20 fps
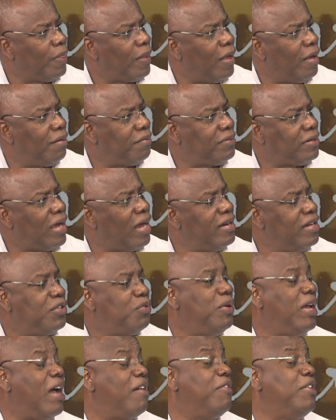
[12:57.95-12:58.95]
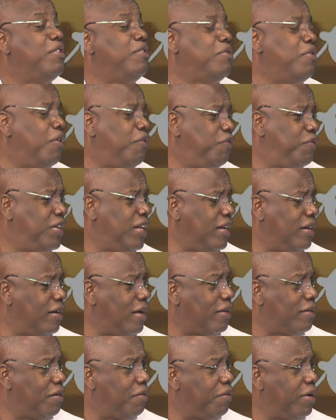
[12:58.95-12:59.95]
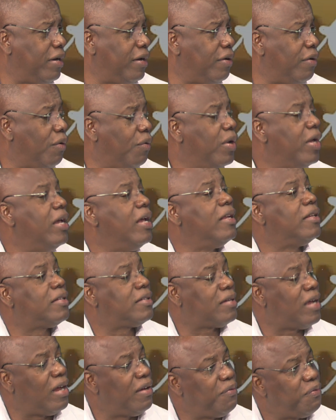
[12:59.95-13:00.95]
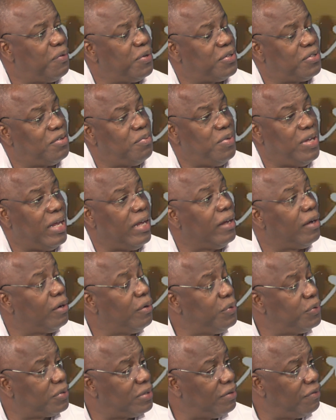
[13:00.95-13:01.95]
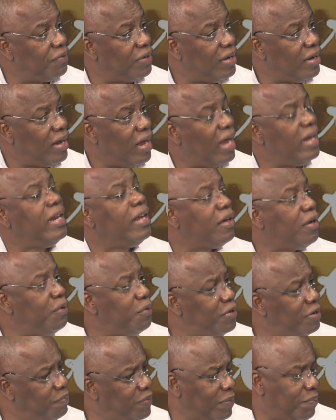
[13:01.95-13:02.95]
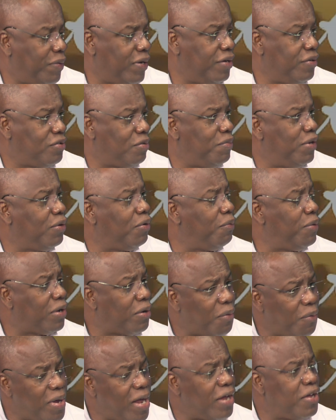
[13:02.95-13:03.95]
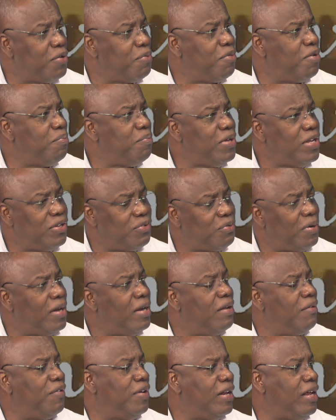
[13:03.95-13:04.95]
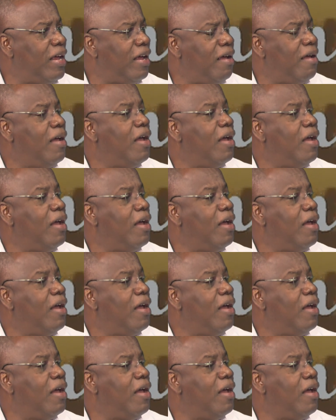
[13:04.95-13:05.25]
And Kandace, we have enough take that already now. It's time for us to be inclusive and include the people in Tobago, because we are human beings. We are living here.